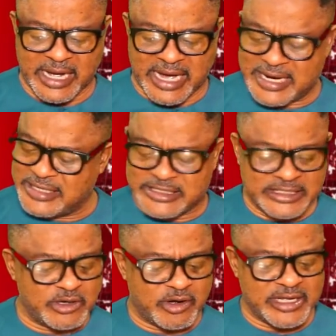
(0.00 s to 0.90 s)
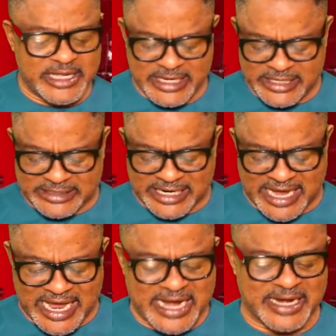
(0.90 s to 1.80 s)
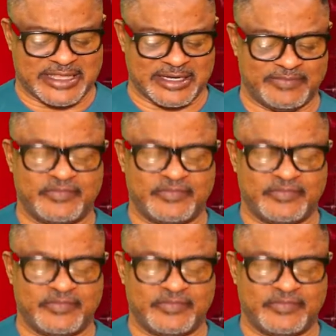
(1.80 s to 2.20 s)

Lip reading: and did not eat anything.